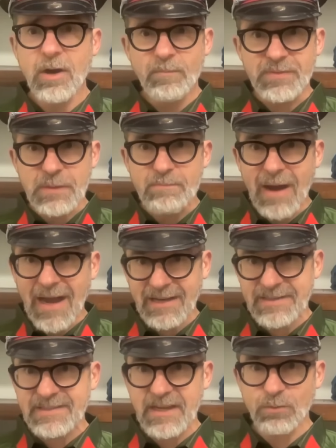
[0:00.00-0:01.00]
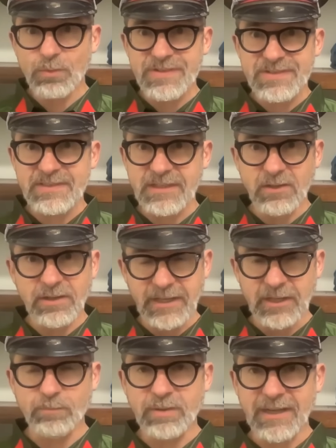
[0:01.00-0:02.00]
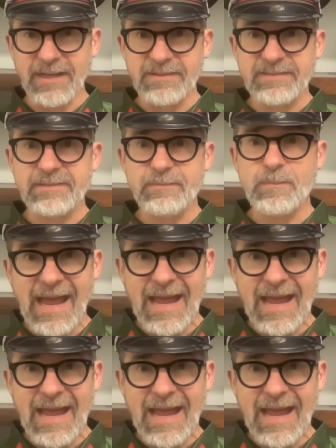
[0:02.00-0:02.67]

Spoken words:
but the mindset was still in place.